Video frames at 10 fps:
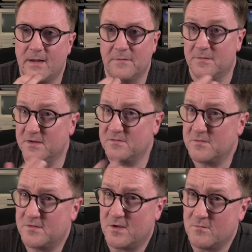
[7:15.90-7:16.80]
if this
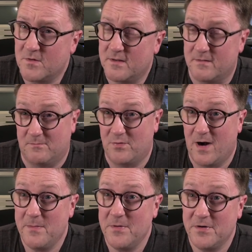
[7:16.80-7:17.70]
was done with
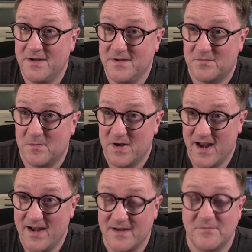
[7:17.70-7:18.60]
primary keys from the
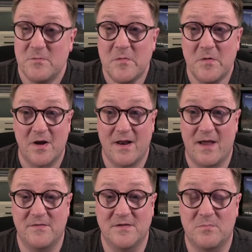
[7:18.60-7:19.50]
80s, we would not
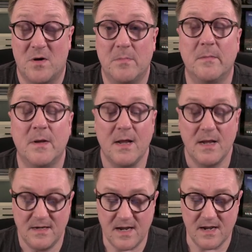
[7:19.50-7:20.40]
have this problem.
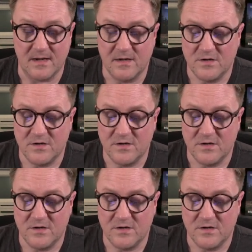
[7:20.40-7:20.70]
Yeah,